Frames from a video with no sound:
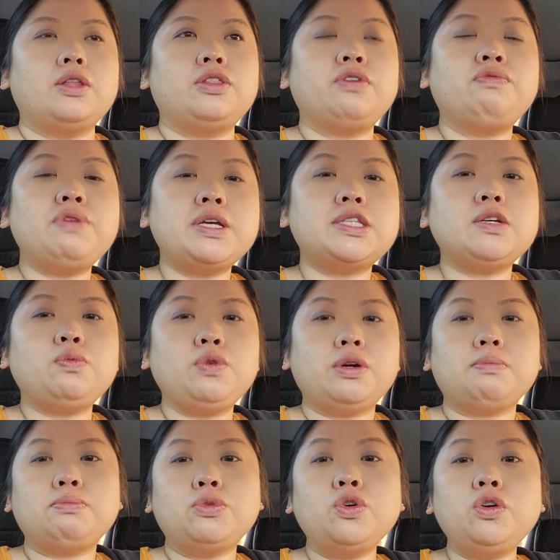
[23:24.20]
The reason
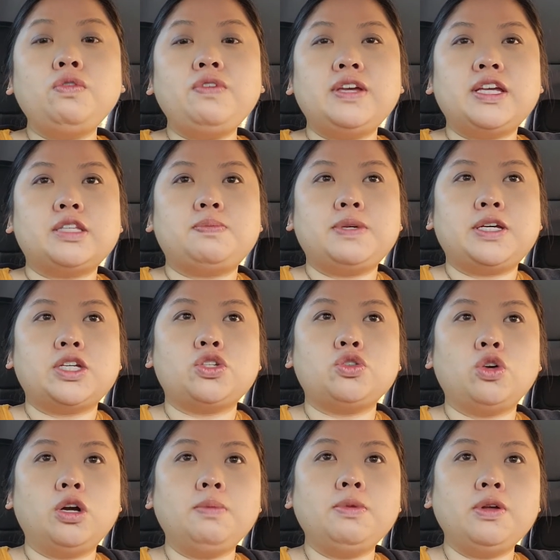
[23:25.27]
we're moving is because
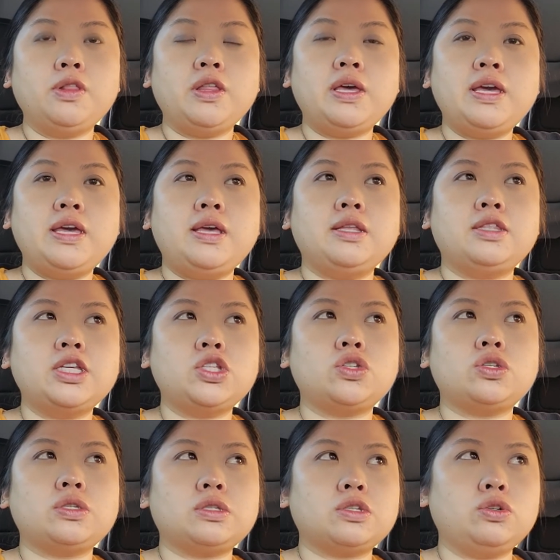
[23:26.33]
normally this
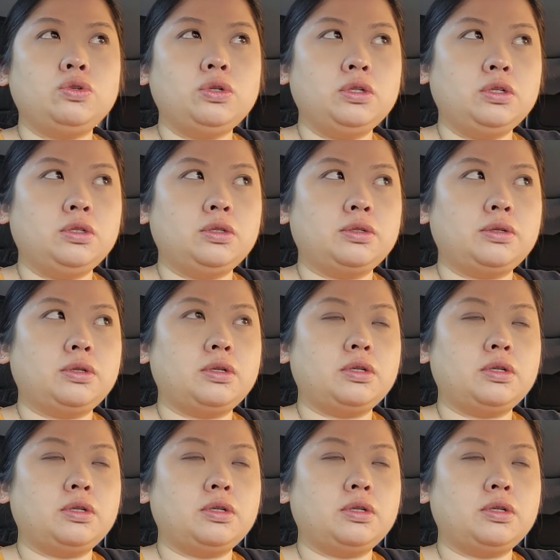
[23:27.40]
school